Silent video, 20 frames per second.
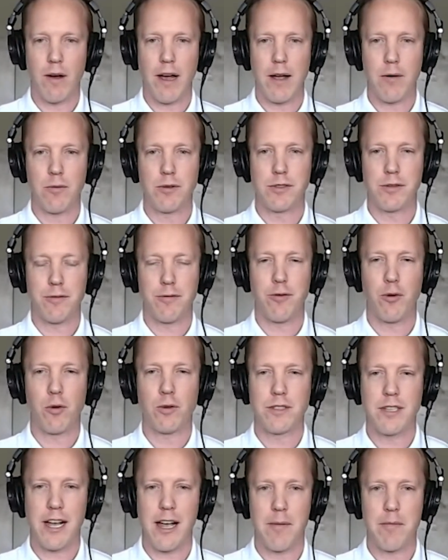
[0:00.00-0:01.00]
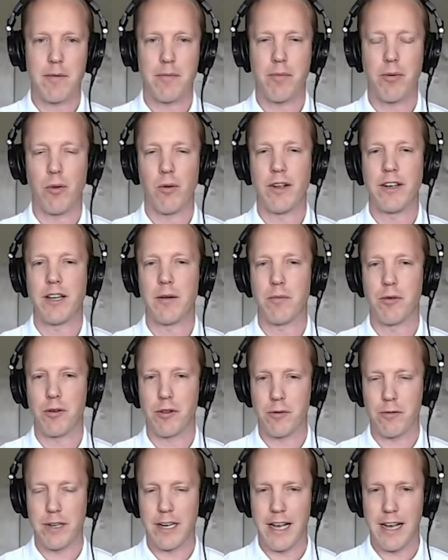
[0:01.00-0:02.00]
I was full-time employee number
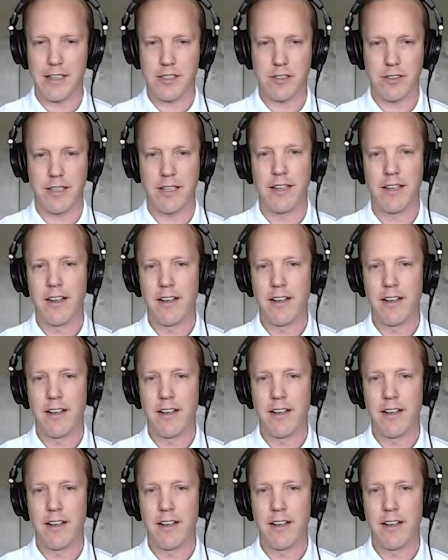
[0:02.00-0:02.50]
3, actually.